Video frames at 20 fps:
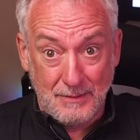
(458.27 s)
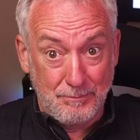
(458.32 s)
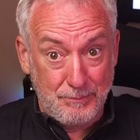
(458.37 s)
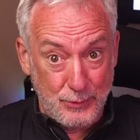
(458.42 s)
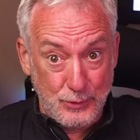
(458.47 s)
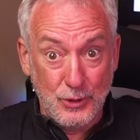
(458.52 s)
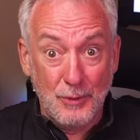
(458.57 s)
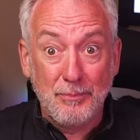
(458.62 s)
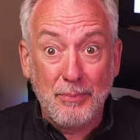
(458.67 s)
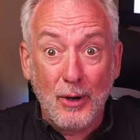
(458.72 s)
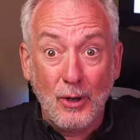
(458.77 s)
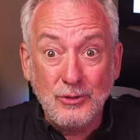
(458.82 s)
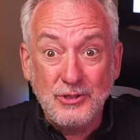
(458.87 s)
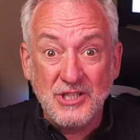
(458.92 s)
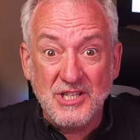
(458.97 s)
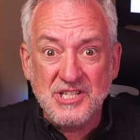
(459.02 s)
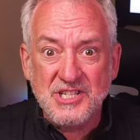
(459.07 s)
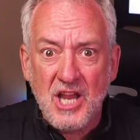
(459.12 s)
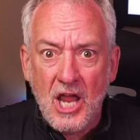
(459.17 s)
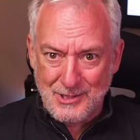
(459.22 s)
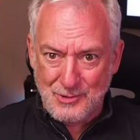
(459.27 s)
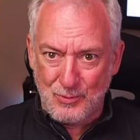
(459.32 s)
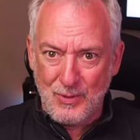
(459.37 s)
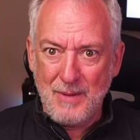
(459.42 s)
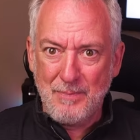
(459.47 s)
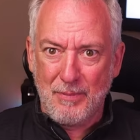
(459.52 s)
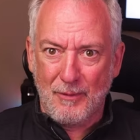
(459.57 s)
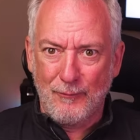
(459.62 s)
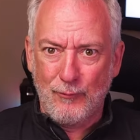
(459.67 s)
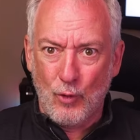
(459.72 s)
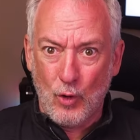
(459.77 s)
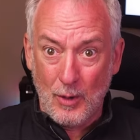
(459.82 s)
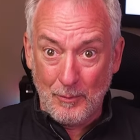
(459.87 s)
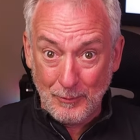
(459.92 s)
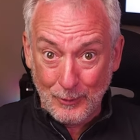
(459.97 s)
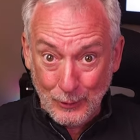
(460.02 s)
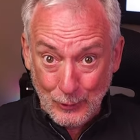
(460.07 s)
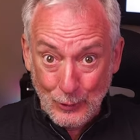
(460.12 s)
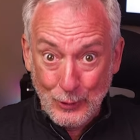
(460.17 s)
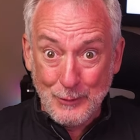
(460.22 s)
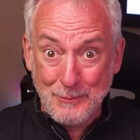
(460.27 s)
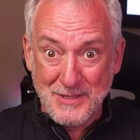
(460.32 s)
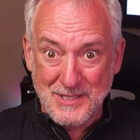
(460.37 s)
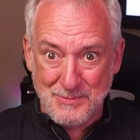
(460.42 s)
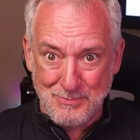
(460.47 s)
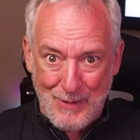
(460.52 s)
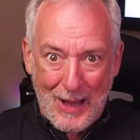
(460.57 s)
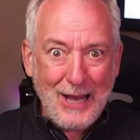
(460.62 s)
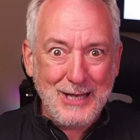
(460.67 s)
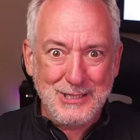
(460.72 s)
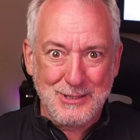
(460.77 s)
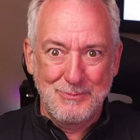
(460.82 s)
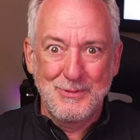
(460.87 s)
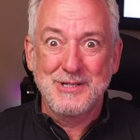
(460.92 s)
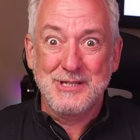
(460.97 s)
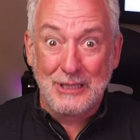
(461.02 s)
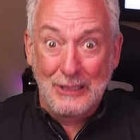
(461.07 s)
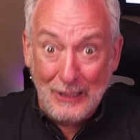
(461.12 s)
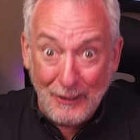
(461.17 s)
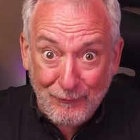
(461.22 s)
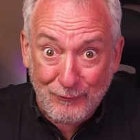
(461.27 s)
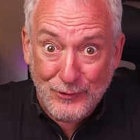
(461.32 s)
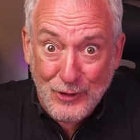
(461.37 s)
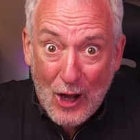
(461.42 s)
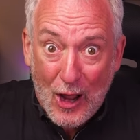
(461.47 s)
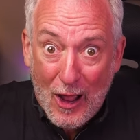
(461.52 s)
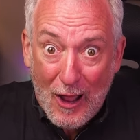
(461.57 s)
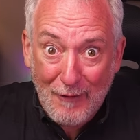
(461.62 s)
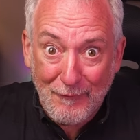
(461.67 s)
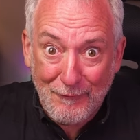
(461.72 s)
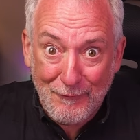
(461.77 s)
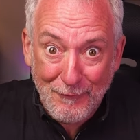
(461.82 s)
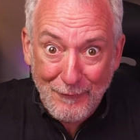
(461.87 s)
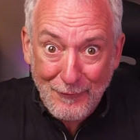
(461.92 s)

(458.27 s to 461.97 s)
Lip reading: the boot approaches as we perform gluteus maximus liftoff.